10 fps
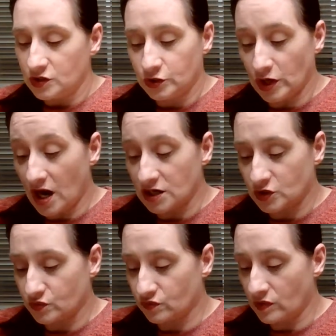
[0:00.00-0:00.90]

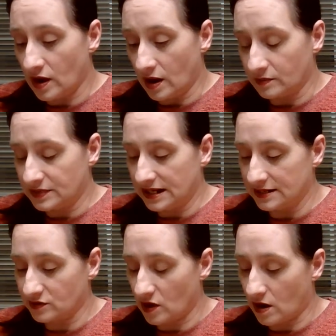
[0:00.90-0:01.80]
Josh rubbed
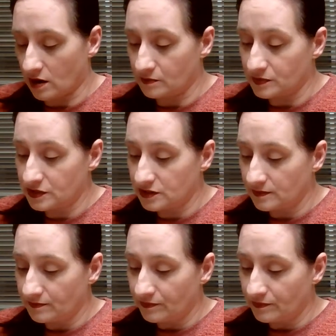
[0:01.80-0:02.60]
his arms.